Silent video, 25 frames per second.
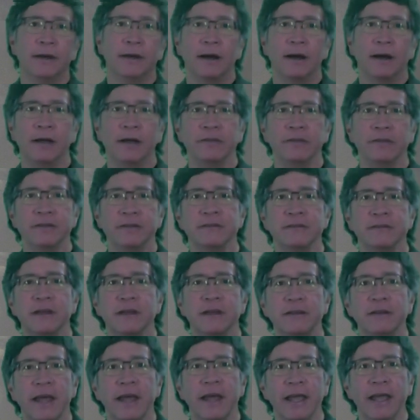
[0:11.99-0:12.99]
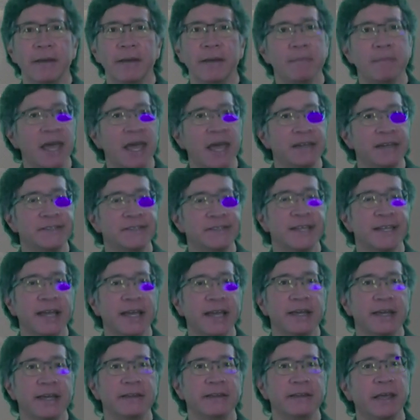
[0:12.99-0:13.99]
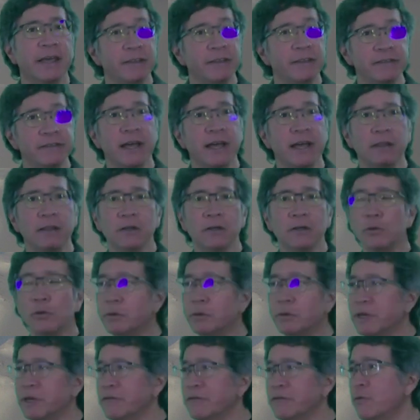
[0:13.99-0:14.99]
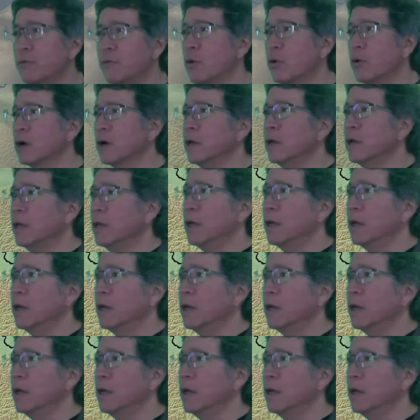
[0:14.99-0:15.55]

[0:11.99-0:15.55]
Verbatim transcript: on this Sunday, May 2nd, and this outlook will be for